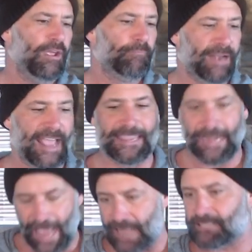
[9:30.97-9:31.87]
but I
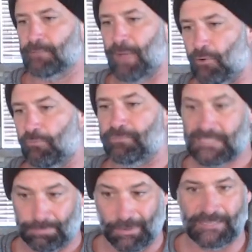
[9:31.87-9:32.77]
get asked about
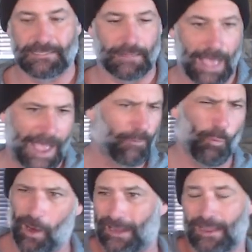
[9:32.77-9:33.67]
splits a lot.
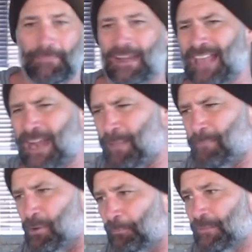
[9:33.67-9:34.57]
What it, I mean, a lot of
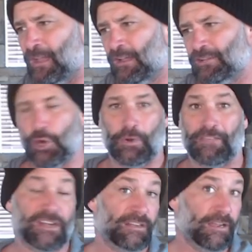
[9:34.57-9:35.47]
people don't
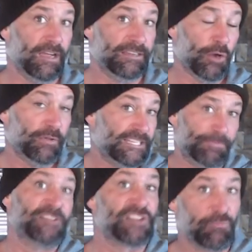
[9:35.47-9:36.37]
even, uh, you know,
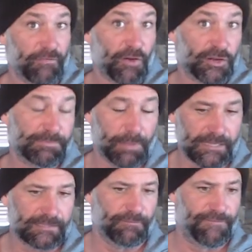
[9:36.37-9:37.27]
especially reverse
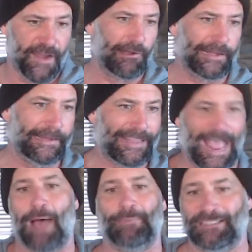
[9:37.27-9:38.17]
splits, very
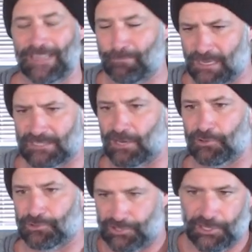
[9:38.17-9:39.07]
commonly
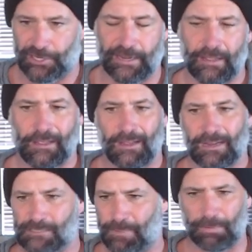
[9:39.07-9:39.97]
misunderstood
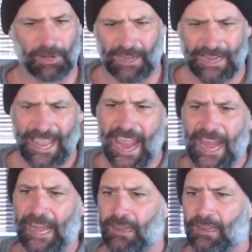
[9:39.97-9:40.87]
because people are like,
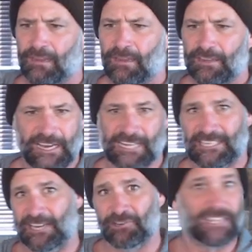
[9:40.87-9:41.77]
hey, because
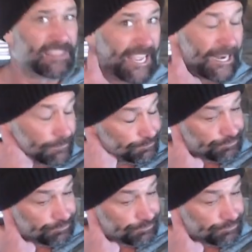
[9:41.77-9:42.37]
here's the thing,